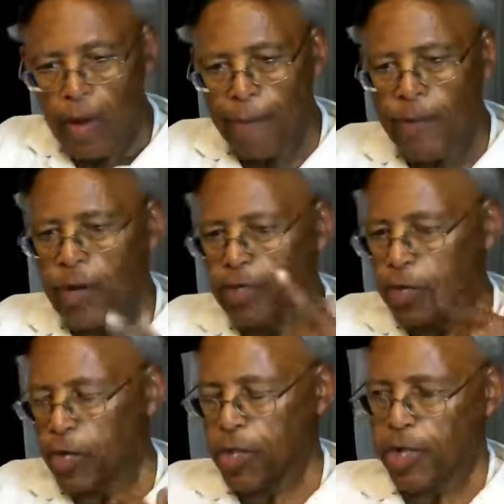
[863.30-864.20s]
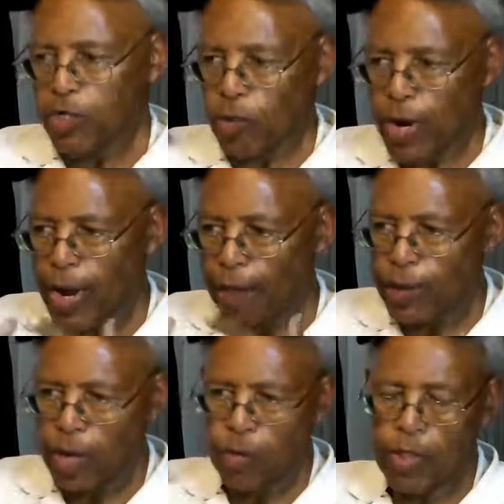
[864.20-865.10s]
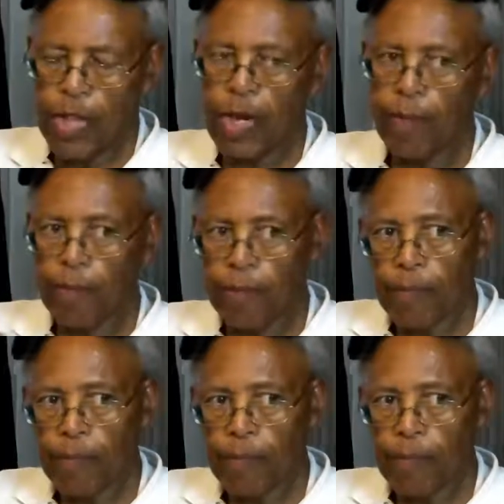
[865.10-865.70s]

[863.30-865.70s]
But because of the things that were happening within him.